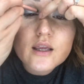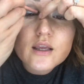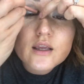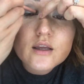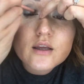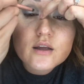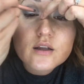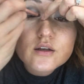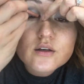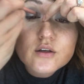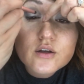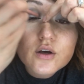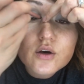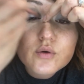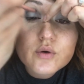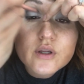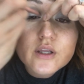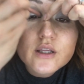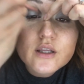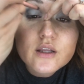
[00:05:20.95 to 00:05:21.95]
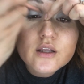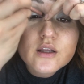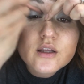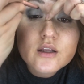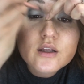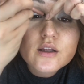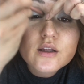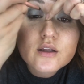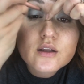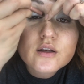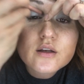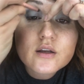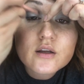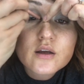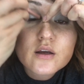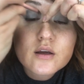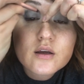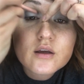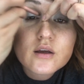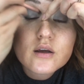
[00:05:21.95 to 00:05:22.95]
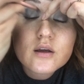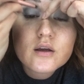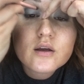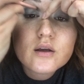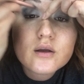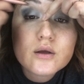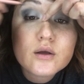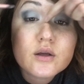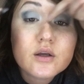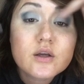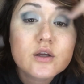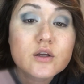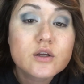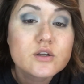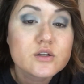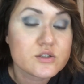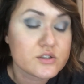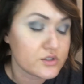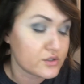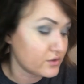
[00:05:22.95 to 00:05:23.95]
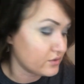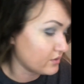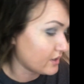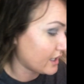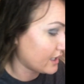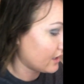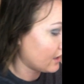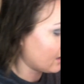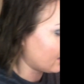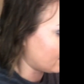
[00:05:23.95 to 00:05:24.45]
And go in to that